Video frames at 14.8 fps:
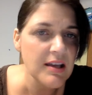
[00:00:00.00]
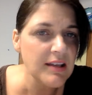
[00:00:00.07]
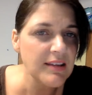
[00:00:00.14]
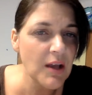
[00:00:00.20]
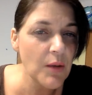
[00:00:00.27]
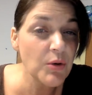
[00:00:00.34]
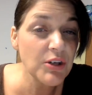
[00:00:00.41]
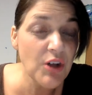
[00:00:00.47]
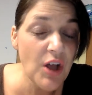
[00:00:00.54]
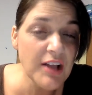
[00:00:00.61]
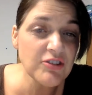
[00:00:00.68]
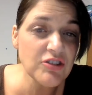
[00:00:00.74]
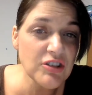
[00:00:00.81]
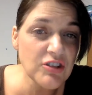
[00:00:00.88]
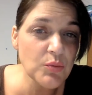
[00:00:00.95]
that we're not
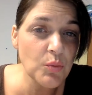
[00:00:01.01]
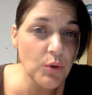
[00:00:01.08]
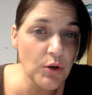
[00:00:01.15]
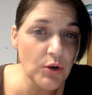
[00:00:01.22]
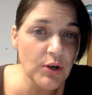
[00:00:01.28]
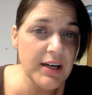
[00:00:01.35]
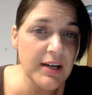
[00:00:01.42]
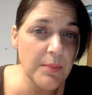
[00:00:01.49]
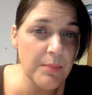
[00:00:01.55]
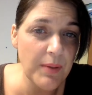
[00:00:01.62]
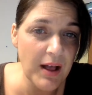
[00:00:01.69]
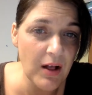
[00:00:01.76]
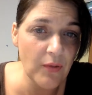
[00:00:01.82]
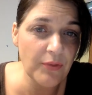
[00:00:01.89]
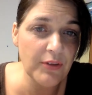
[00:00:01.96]
just worried
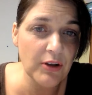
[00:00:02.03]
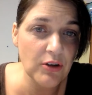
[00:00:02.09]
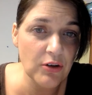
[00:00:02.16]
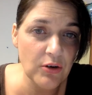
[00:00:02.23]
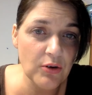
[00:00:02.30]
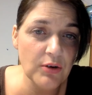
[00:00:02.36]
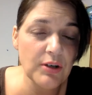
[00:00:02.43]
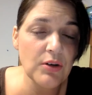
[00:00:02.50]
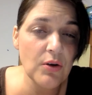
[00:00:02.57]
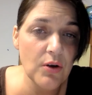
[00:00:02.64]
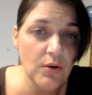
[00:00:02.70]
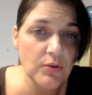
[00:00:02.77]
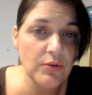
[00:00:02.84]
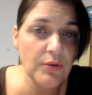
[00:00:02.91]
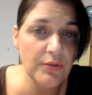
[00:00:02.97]
about the current
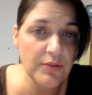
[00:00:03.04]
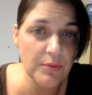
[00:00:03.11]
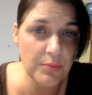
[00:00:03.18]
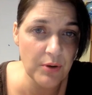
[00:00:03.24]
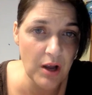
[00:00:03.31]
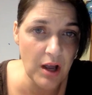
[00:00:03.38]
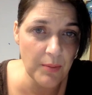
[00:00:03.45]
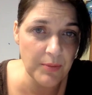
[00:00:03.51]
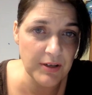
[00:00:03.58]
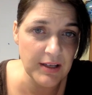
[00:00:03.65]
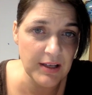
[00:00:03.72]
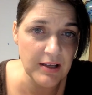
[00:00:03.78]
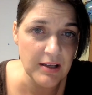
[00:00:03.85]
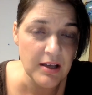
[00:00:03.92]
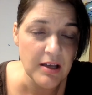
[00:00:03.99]
owner of the
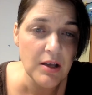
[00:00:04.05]
property.